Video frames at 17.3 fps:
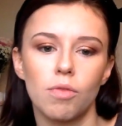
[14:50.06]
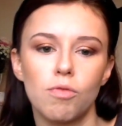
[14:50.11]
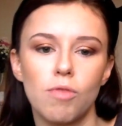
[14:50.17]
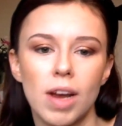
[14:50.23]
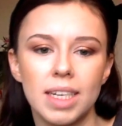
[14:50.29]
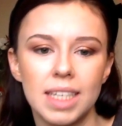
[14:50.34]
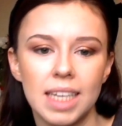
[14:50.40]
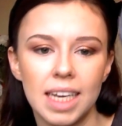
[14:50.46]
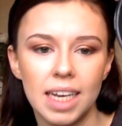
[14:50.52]

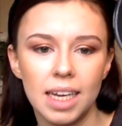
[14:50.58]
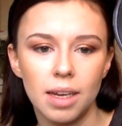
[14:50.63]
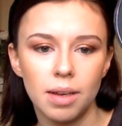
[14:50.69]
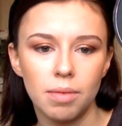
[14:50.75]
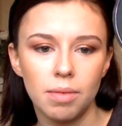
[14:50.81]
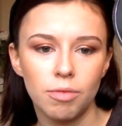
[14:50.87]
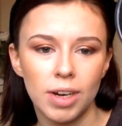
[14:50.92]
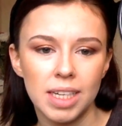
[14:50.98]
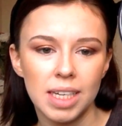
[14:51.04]
reddy
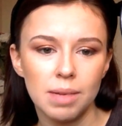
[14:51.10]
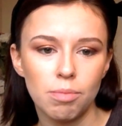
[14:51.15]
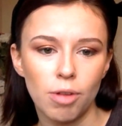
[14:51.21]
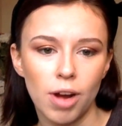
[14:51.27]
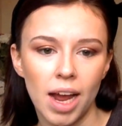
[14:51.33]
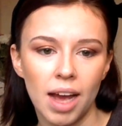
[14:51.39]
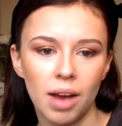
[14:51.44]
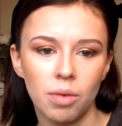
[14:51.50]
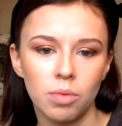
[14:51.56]

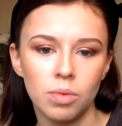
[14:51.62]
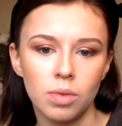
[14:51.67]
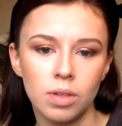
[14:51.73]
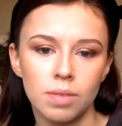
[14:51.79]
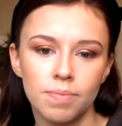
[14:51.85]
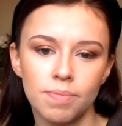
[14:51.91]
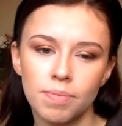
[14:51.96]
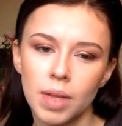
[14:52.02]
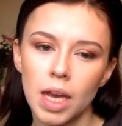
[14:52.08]
brown.
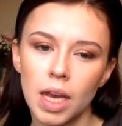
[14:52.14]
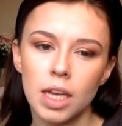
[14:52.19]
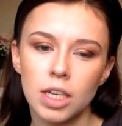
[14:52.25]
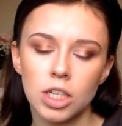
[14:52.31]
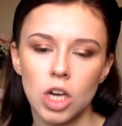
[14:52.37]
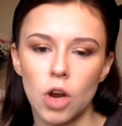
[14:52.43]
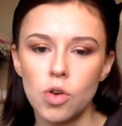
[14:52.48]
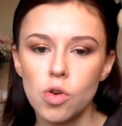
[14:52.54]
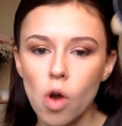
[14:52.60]

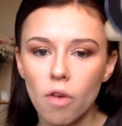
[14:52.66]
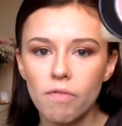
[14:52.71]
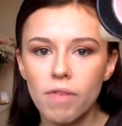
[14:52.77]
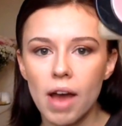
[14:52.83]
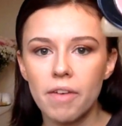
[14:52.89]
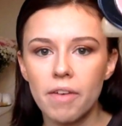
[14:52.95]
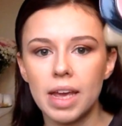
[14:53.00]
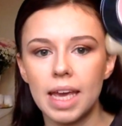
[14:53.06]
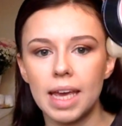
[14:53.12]
No, not
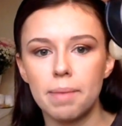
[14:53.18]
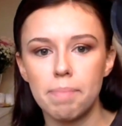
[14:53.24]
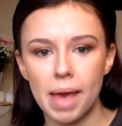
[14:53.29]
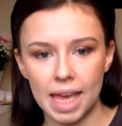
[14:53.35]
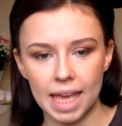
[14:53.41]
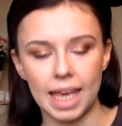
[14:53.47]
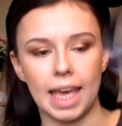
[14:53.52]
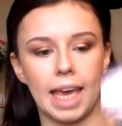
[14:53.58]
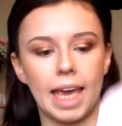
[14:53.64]
very
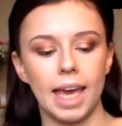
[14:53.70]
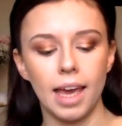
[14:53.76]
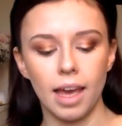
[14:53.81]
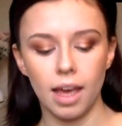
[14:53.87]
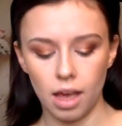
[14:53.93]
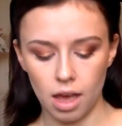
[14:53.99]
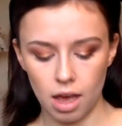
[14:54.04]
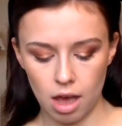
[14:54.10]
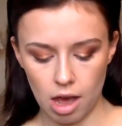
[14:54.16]
pinky.
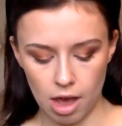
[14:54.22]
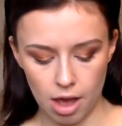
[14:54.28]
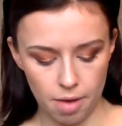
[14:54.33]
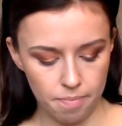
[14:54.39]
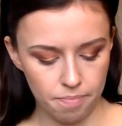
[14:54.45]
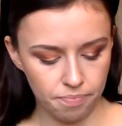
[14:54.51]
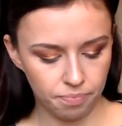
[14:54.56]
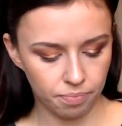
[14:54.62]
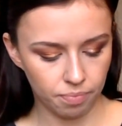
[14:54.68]

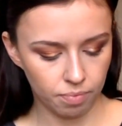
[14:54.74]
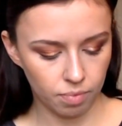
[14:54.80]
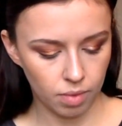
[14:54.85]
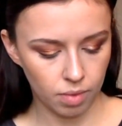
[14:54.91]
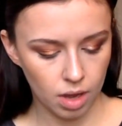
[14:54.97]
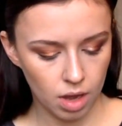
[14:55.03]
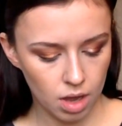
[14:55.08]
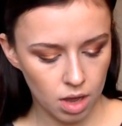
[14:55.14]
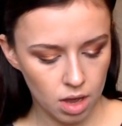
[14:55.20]
And
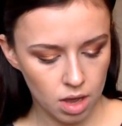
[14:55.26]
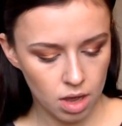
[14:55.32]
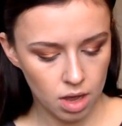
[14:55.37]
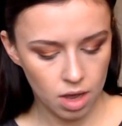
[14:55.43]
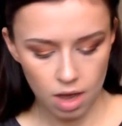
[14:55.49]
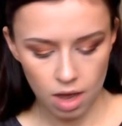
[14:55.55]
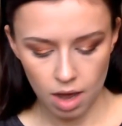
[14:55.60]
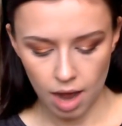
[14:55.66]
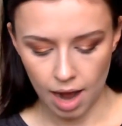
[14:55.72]

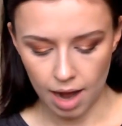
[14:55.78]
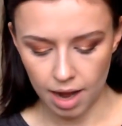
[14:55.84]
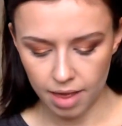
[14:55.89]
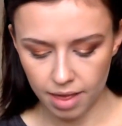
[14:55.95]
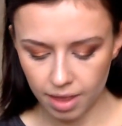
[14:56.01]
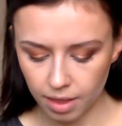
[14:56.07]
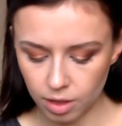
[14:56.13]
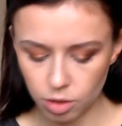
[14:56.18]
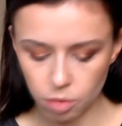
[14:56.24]
I
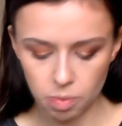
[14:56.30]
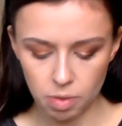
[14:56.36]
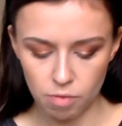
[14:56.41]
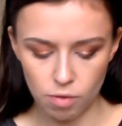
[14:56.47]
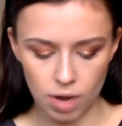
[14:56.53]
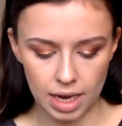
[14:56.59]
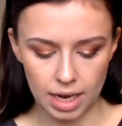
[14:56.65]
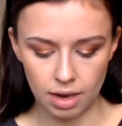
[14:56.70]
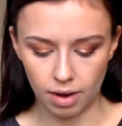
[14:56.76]
think this would be
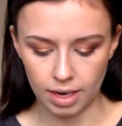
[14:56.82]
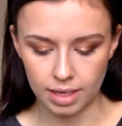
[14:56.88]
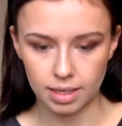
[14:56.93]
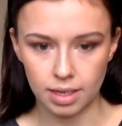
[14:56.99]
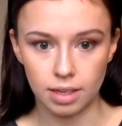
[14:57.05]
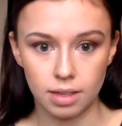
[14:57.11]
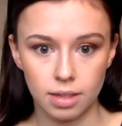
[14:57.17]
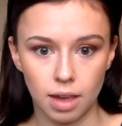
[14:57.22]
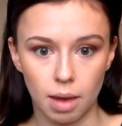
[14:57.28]
really nice
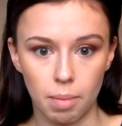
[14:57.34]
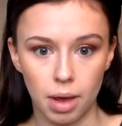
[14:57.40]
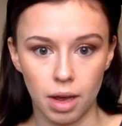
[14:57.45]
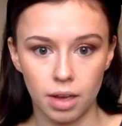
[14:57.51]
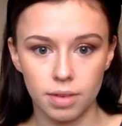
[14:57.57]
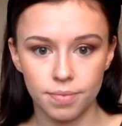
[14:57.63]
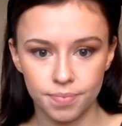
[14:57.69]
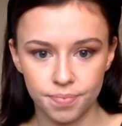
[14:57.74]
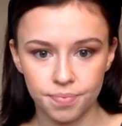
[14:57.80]
in summer.